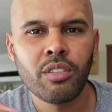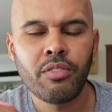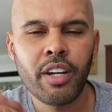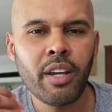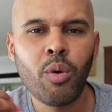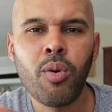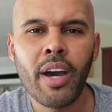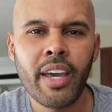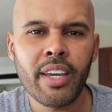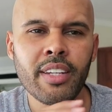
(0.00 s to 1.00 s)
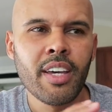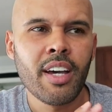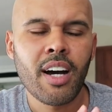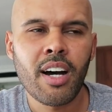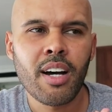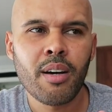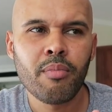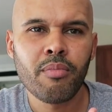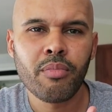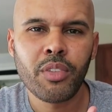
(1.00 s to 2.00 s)
very quiet,
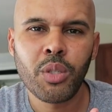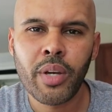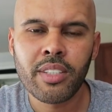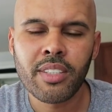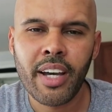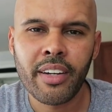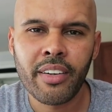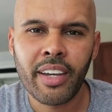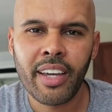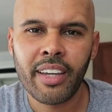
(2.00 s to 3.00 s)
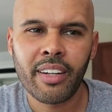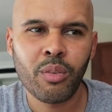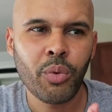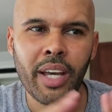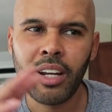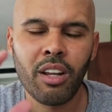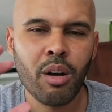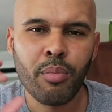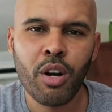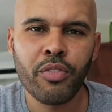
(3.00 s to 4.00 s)
um, UX designer and, and we got
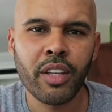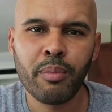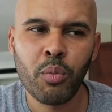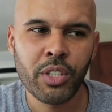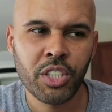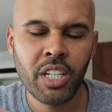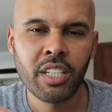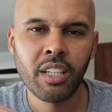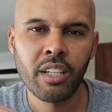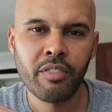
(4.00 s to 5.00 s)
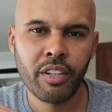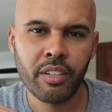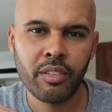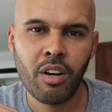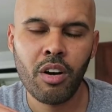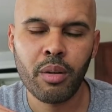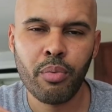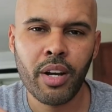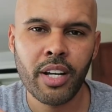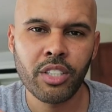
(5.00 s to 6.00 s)
along perfectly. But when she delivered on a
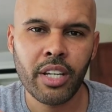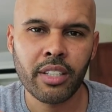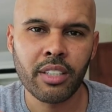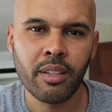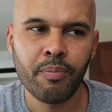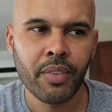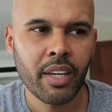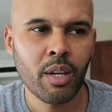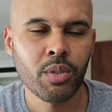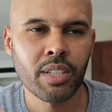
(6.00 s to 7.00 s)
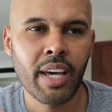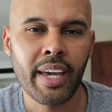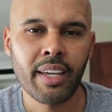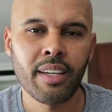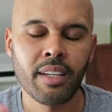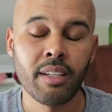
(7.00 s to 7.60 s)
project, it was like,